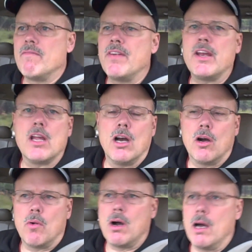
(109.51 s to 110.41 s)

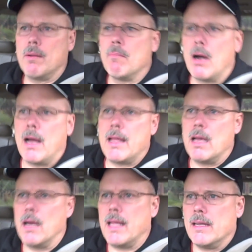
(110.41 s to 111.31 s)
video on my
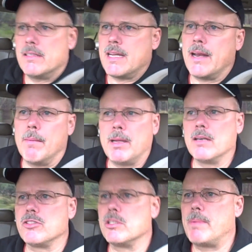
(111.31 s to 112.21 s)
antenna,
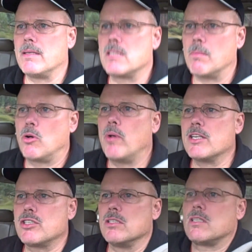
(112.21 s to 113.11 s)
because there's been some
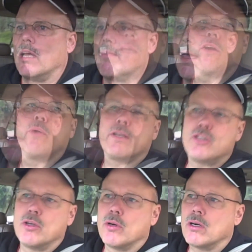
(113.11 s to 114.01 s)
questions on that. Quick
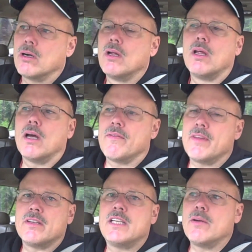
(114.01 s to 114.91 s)
tour of
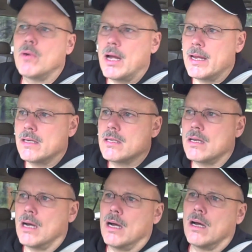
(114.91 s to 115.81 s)
the Dee Wright
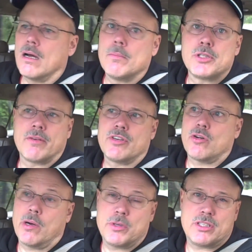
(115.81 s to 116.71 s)

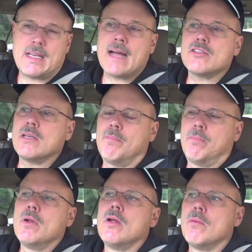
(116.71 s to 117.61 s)
Observatory, which is actually
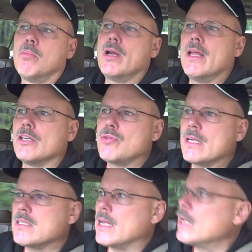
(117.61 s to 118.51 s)
pretty
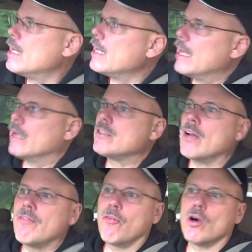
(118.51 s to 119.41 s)
interesting, and it's
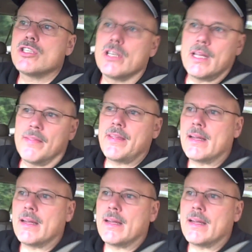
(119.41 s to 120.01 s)
unfortunate